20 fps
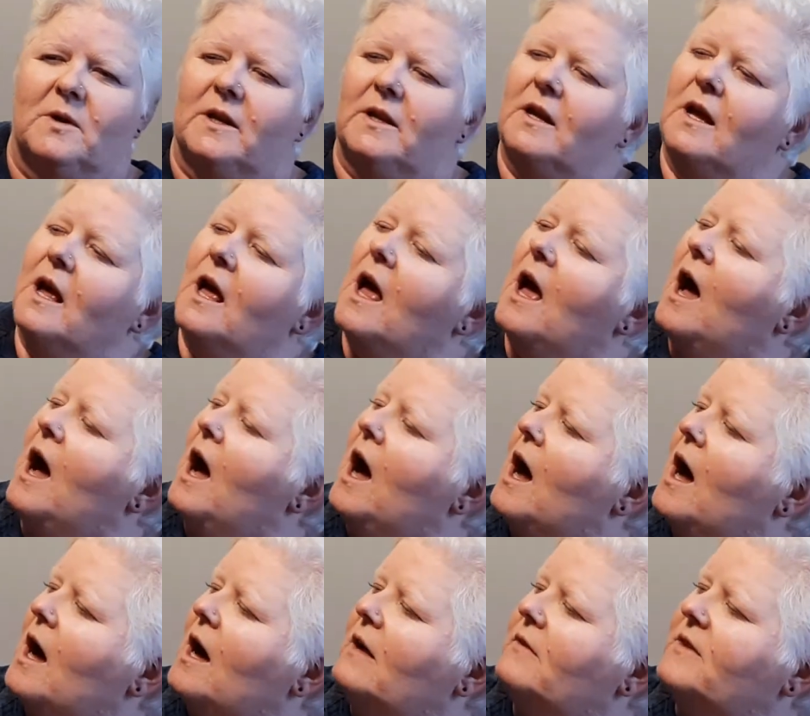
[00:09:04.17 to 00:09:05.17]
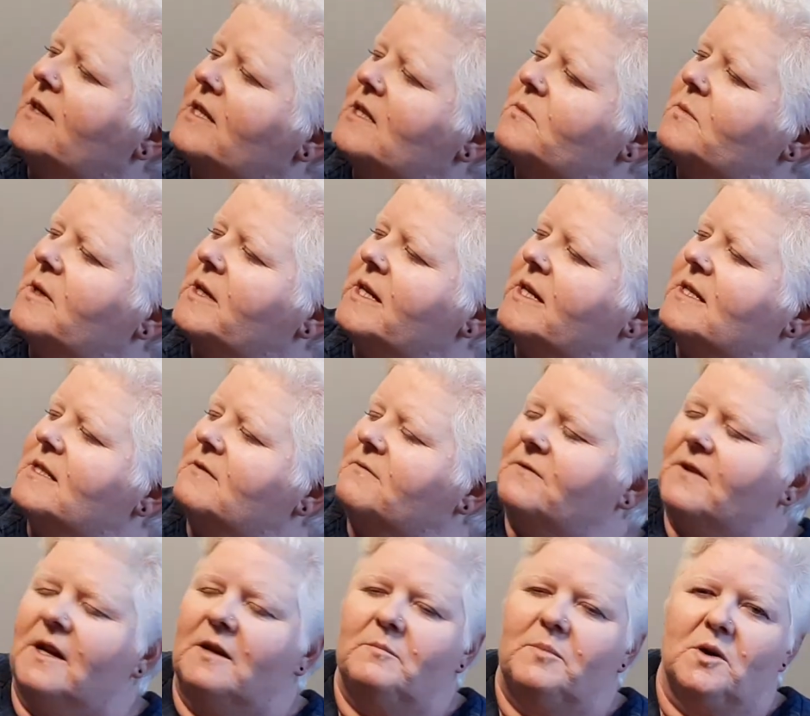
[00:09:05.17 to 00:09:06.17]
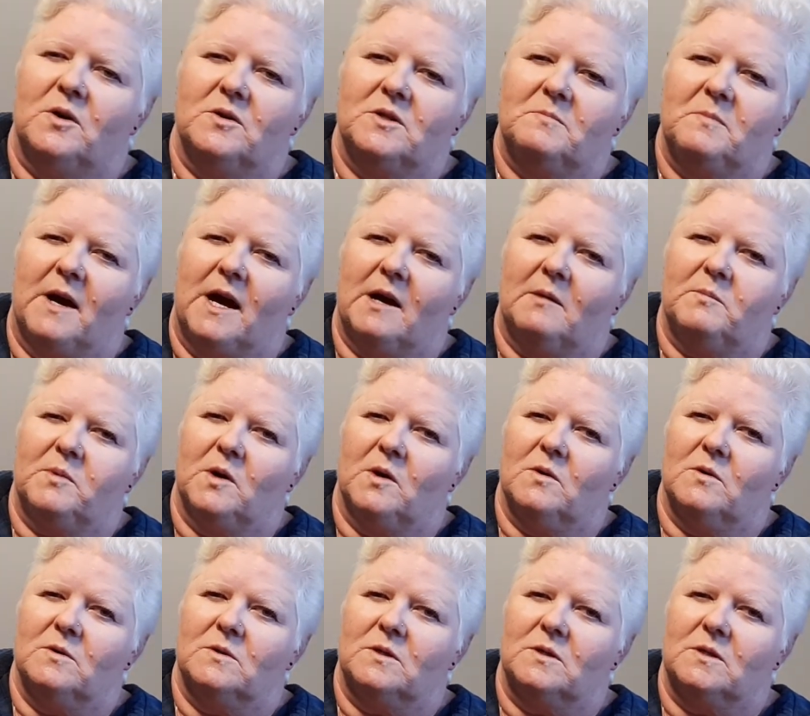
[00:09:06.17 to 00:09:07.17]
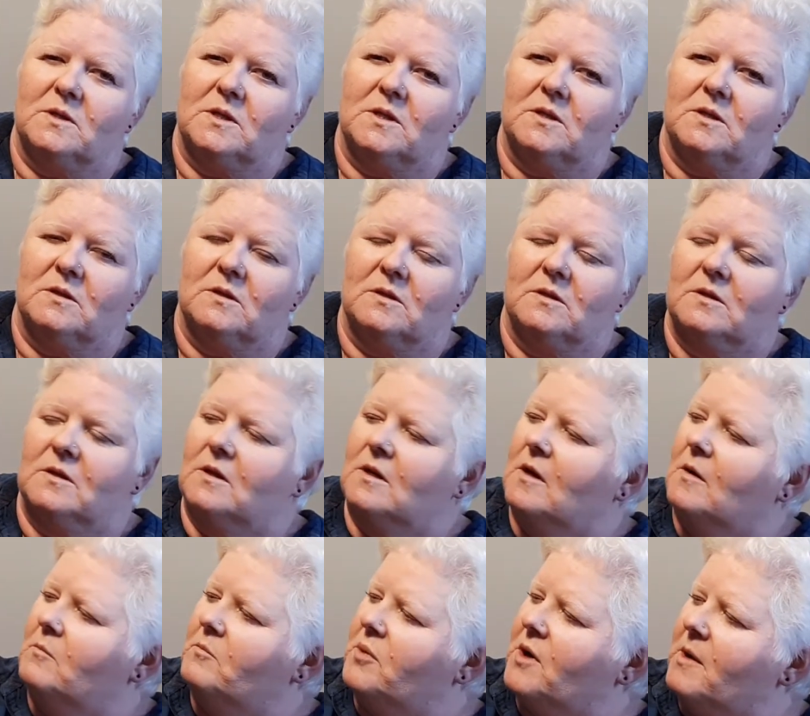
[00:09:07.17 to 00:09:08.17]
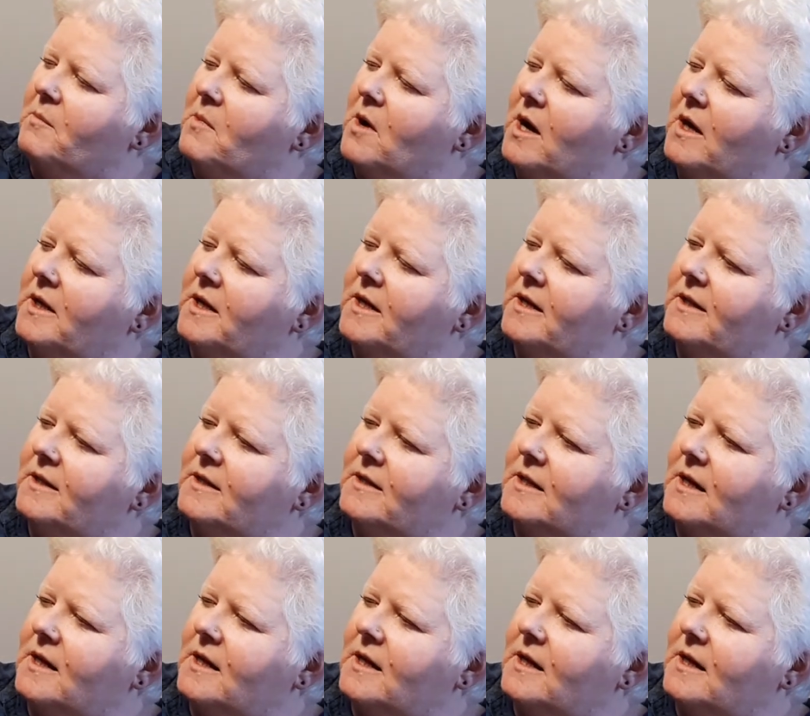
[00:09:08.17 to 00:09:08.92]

one. Uh, this one is a front post, back post brim on it.